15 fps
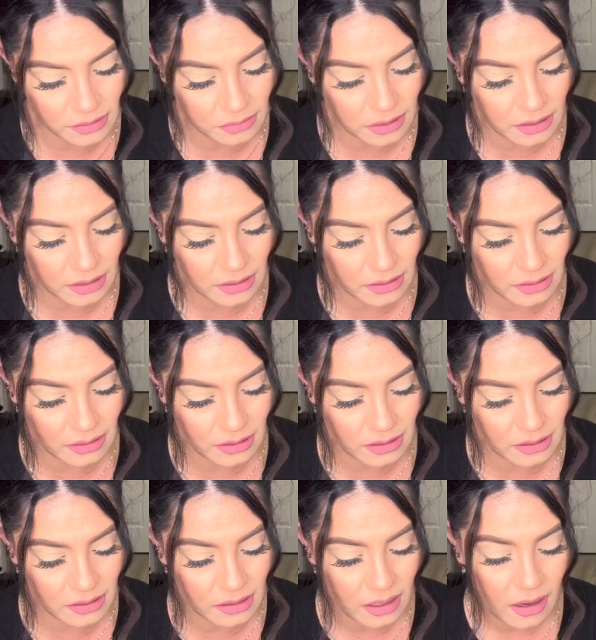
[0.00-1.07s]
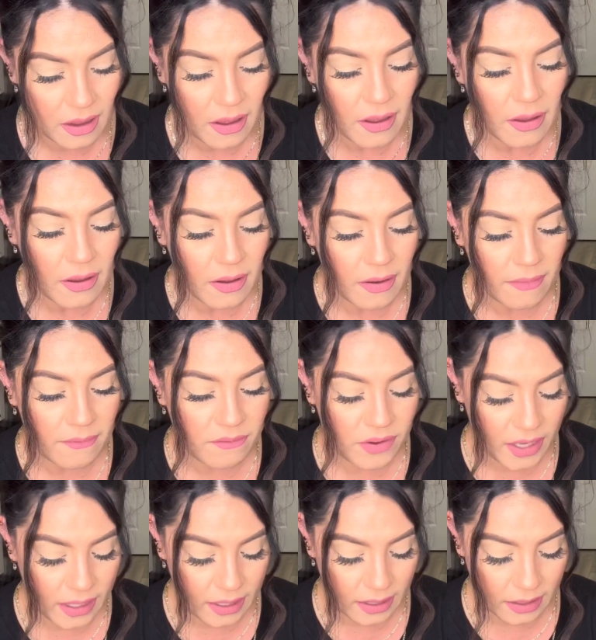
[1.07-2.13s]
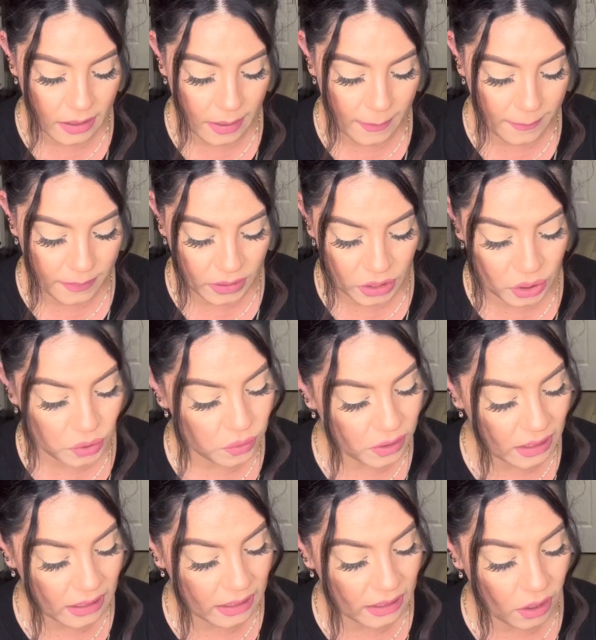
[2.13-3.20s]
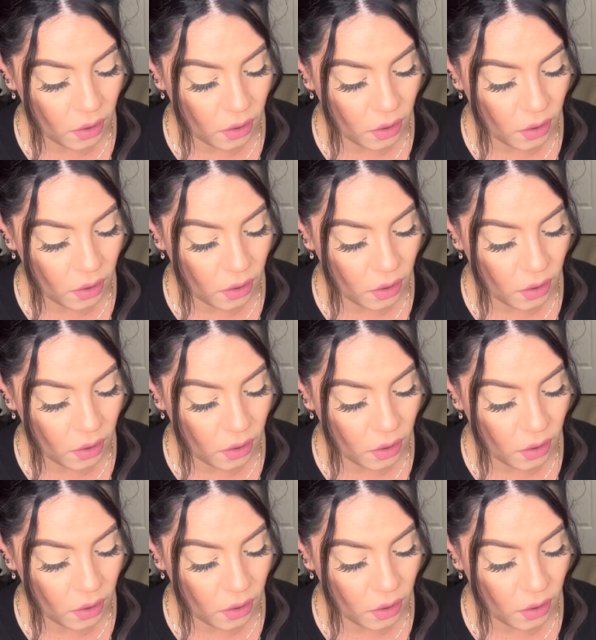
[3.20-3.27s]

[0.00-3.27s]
What is this? Vegan Beauty.